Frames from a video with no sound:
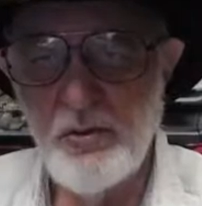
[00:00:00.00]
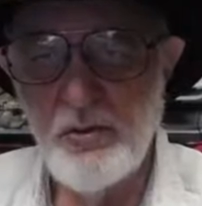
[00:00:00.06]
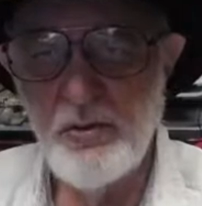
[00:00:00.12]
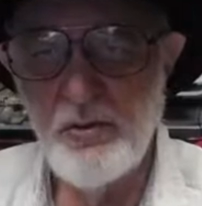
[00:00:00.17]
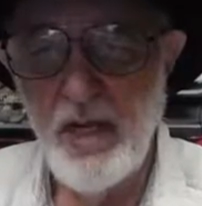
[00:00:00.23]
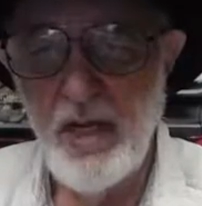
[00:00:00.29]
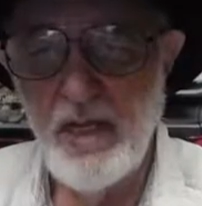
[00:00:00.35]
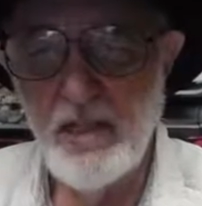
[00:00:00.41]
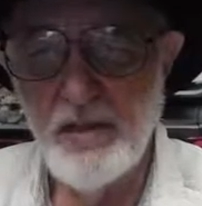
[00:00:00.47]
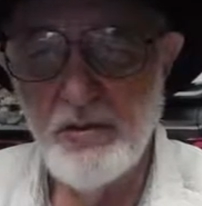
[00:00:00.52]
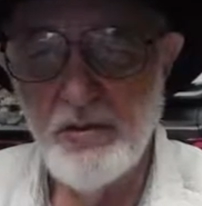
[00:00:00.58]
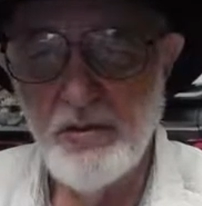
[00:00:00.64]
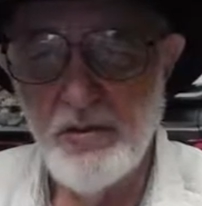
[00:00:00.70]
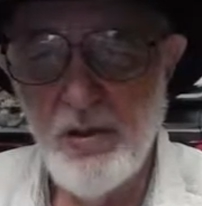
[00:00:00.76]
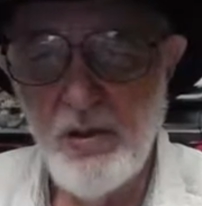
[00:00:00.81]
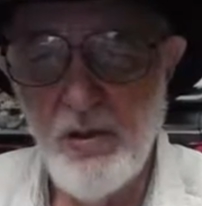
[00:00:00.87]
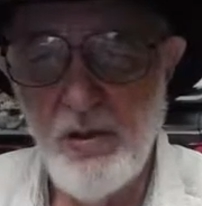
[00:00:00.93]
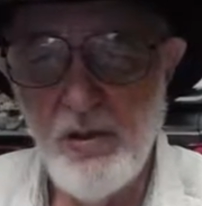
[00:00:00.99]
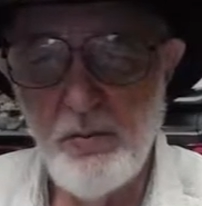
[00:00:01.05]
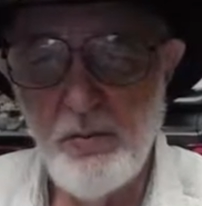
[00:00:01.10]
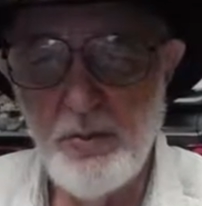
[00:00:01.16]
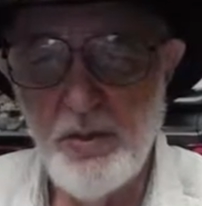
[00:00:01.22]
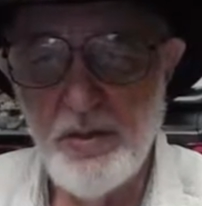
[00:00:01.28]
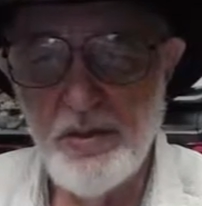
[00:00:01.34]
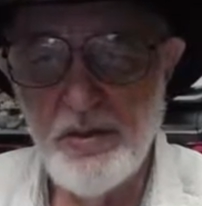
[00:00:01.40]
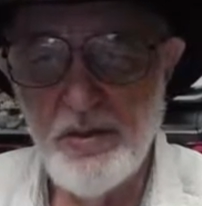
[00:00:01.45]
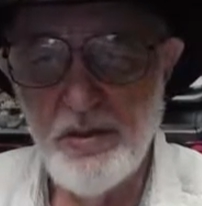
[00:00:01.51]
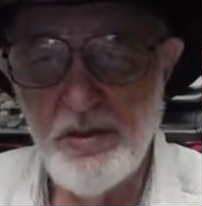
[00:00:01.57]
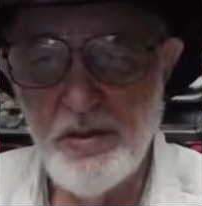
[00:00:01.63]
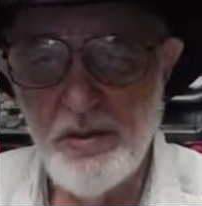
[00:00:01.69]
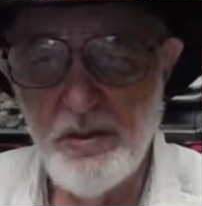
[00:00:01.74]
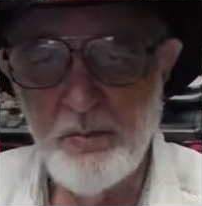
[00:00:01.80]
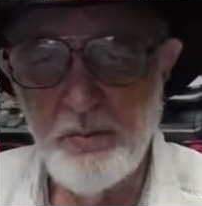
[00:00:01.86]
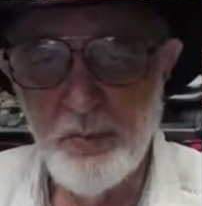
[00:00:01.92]
who handles all
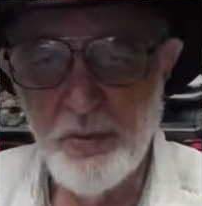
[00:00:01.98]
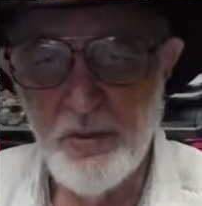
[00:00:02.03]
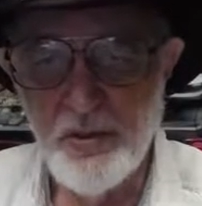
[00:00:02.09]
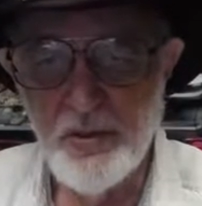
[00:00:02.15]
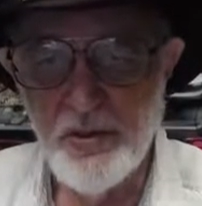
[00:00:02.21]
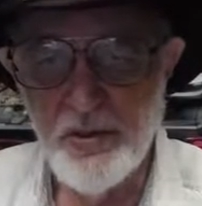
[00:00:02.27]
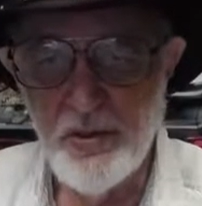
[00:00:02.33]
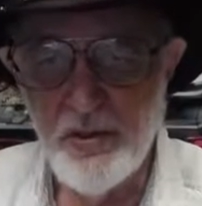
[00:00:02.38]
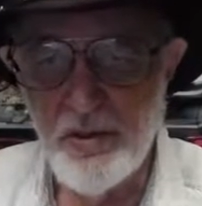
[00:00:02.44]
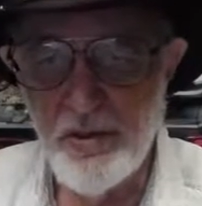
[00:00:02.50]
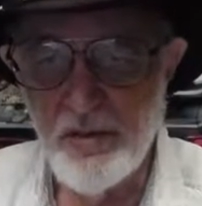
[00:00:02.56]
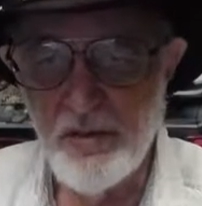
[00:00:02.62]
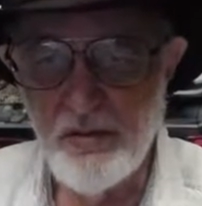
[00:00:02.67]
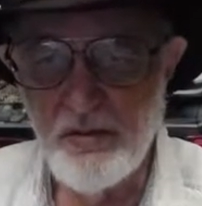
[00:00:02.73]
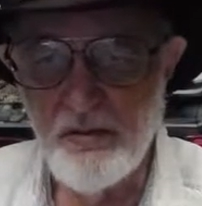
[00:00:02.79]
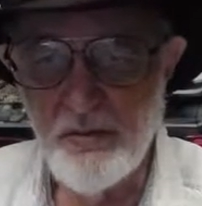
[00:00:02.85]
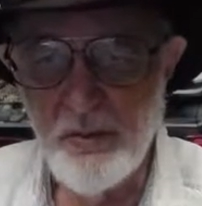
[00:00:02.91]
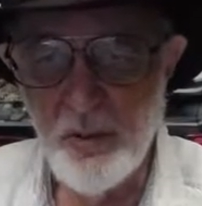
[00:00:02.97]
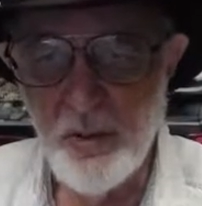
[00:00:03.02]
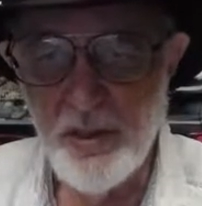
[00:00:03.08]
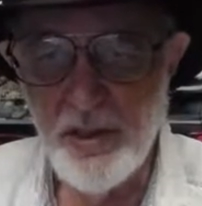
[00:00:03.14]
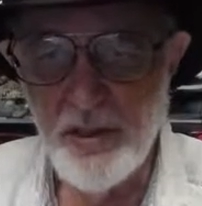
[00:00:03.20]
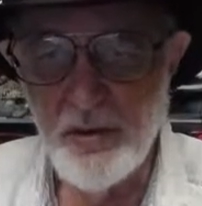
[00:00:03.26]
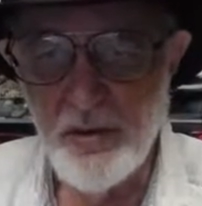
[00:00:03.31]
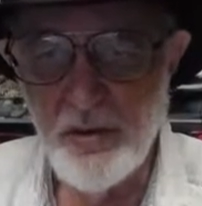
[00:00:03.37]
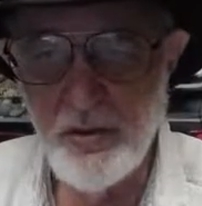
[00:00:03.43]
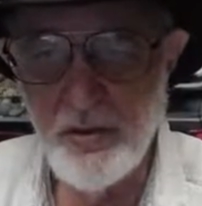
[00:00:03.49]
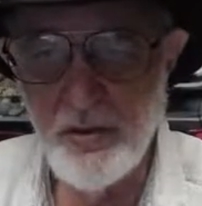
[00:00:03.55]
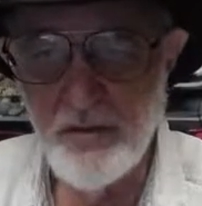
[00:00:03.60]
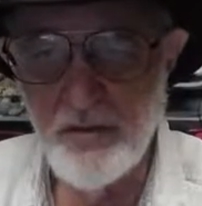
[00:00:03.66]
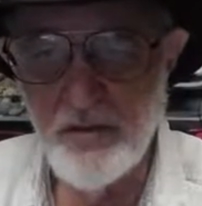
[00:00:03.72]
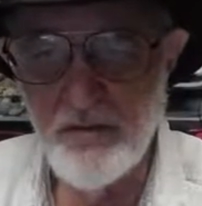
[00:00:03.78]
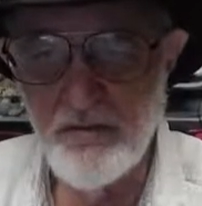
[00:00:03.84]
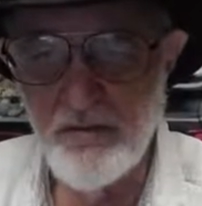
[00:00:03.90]
business in person, thus avoiding the
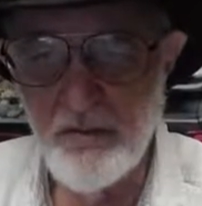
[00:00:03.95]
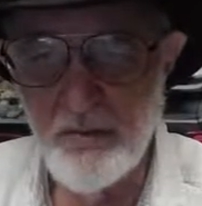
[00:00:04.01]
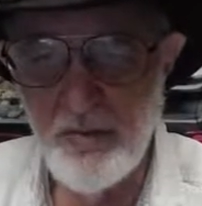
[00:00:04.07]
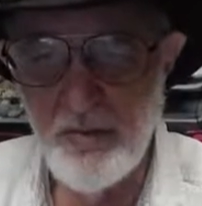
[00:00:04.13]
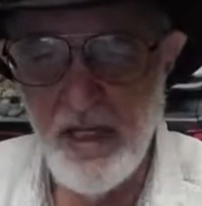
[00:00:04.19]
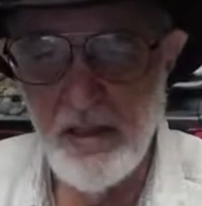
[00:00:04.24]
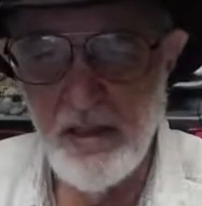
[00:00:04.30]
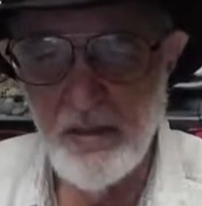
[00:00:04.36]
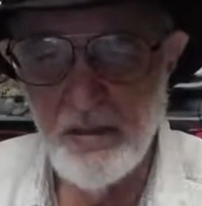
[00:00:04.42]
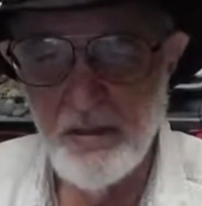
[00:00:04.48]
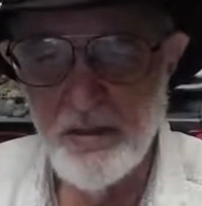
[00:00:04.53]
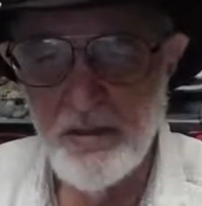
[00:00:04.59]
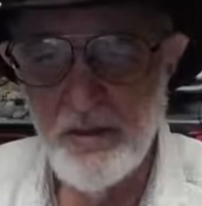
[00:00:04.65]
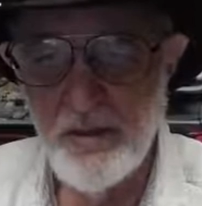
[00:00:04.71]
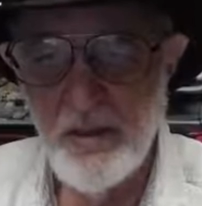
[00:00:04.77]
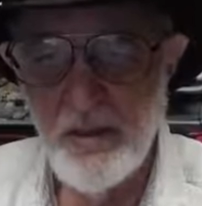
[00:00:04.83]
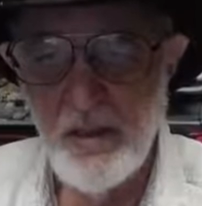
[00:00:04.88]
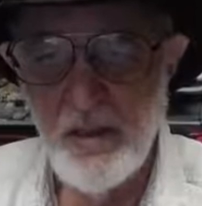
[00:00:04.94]
use of the mails